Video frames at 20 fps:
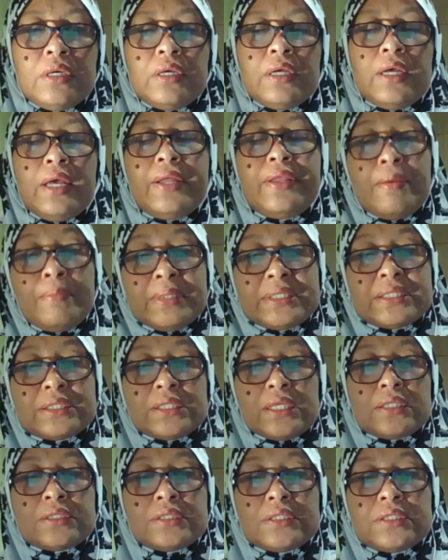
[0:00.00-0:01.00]
And number
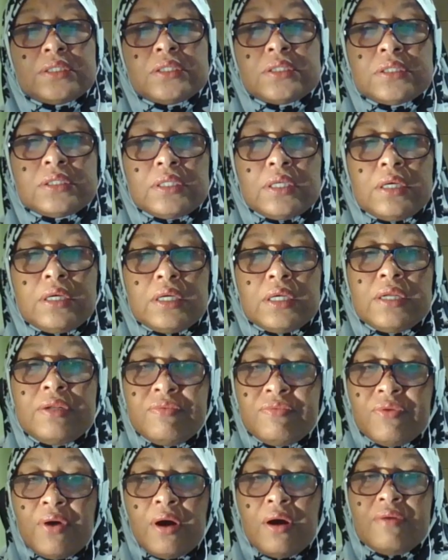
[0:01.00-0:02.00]
six is
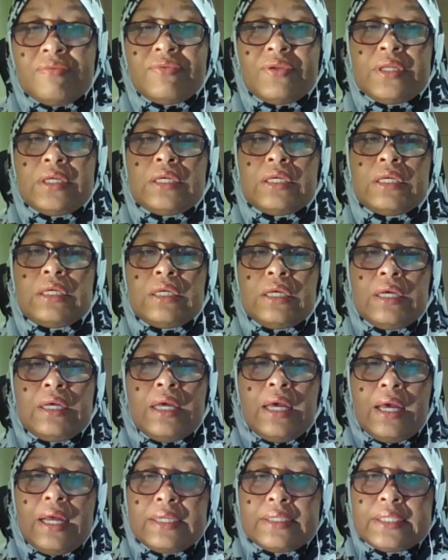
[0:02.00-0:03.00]
involve the
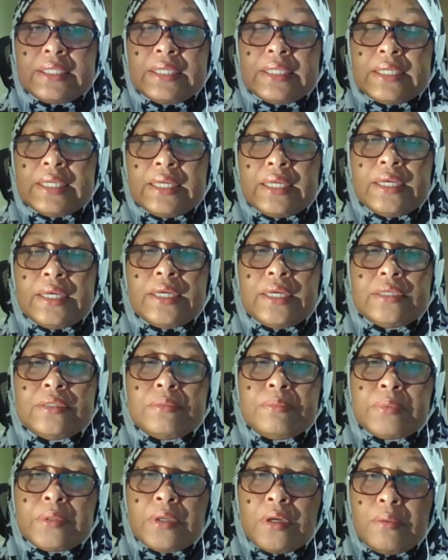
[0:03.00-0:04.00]
elderly in
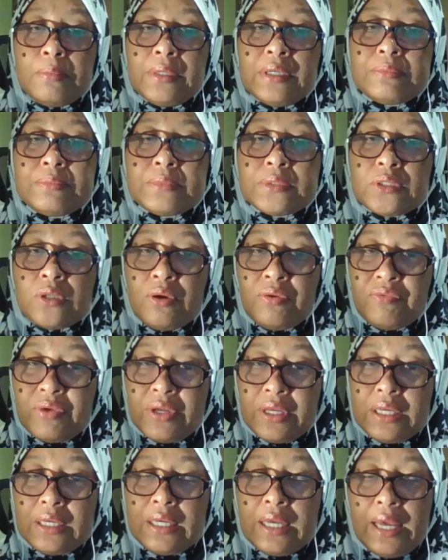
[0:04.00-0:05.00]
problem
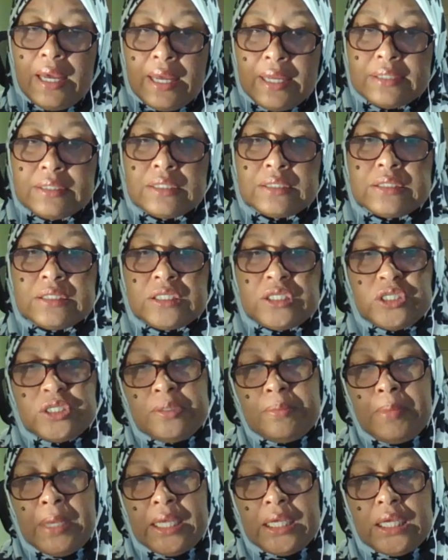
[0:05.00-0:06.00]
solving and decision
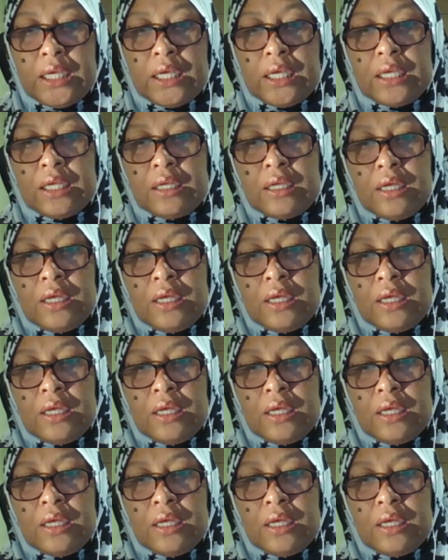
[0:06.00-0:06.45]
making.